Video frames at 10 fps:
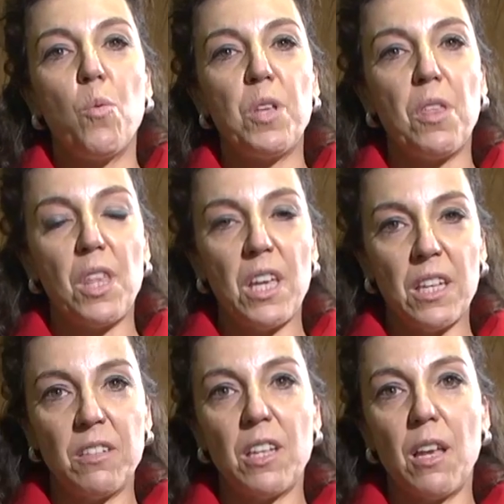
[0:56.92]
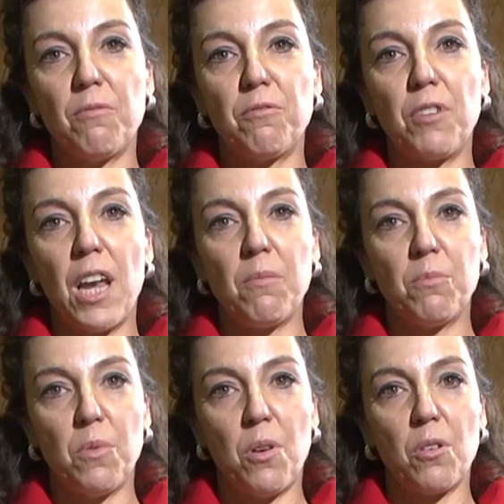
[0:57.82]
Within the
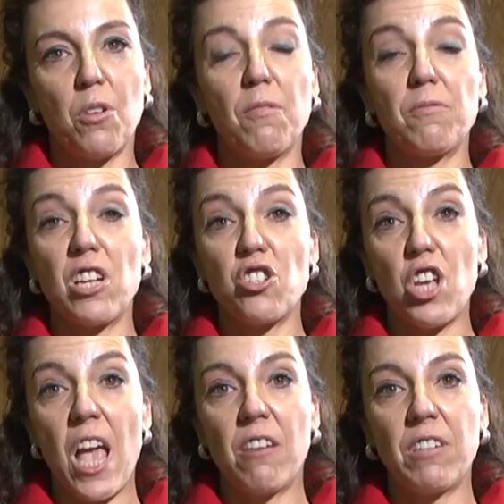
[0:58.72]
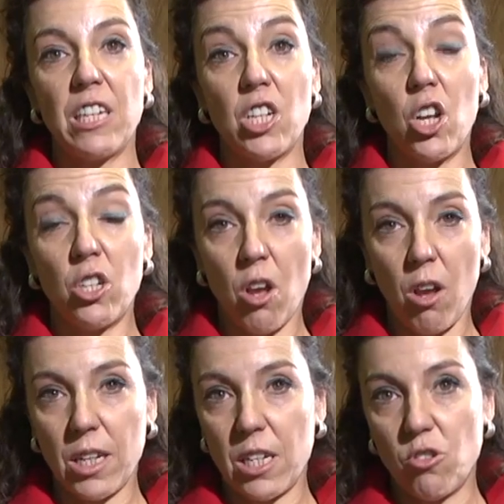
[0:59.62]
framework of sharing
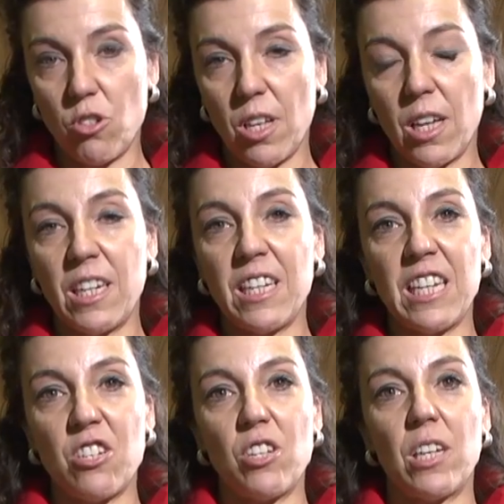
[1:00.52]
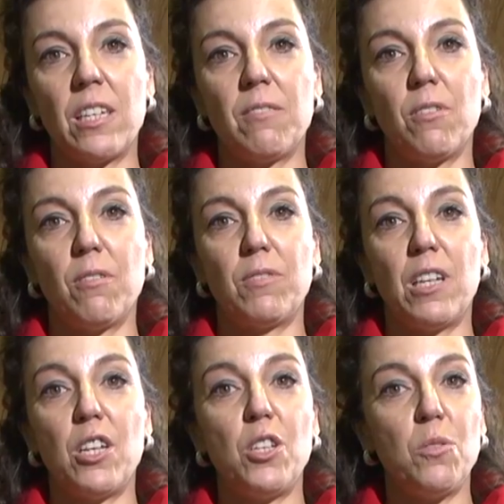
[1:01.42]
knowledge and initiative of
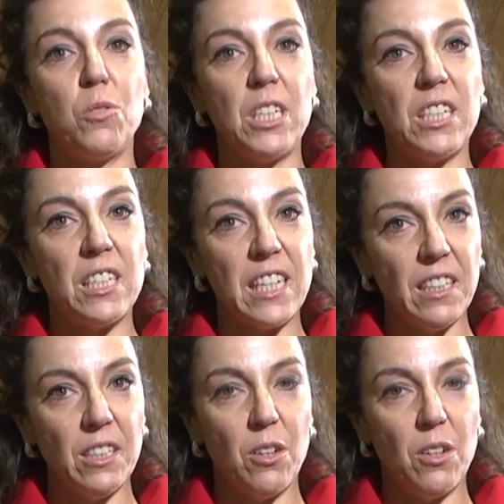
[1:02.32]
the UDITE